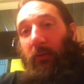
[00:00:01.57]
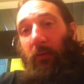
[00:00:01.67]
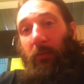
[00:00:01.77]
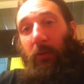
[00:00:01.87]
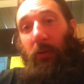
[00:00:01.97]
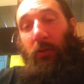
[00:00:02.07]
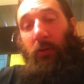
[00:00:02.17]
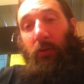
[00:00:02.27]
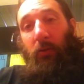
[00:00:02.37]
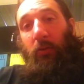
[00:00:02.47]
going to be
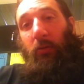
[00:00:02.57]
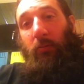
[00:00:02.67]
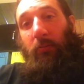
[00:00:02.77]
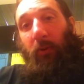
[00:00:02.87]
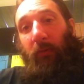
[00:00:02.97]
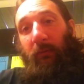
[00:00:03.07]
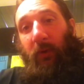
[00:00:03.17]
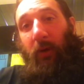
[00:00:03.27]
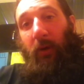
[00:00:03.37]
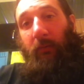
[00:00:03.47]
part
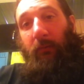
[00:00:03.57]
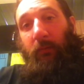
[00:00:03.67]
5